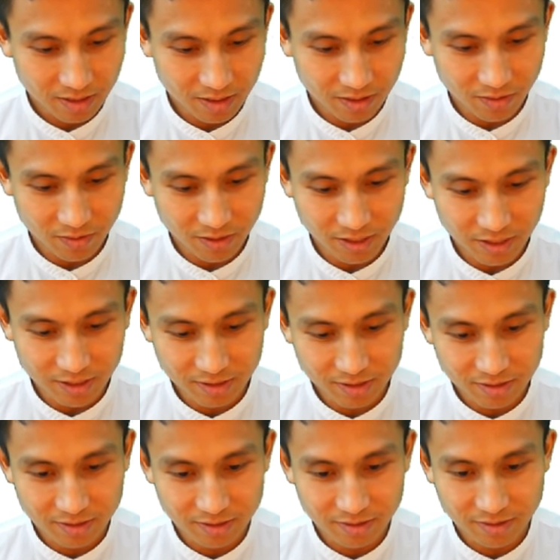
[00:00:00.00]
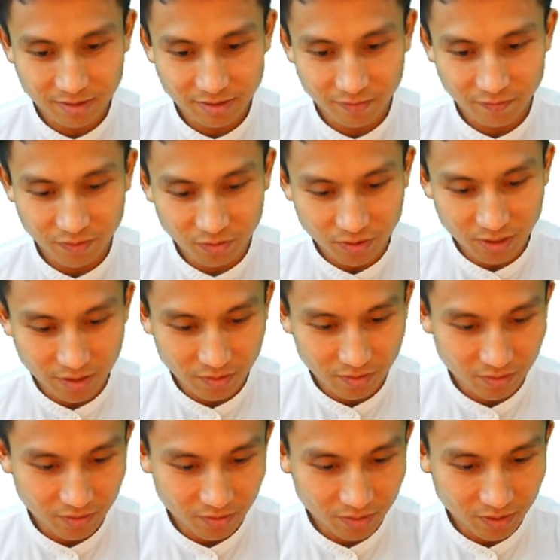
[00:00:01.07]
okay, this is difficult now.
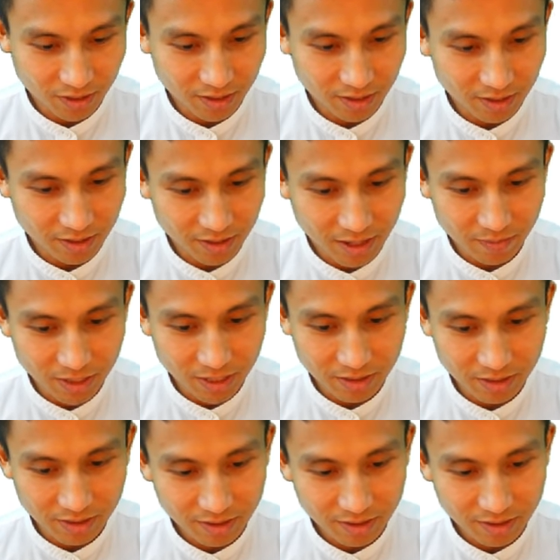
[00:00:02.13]
Okay, I mean,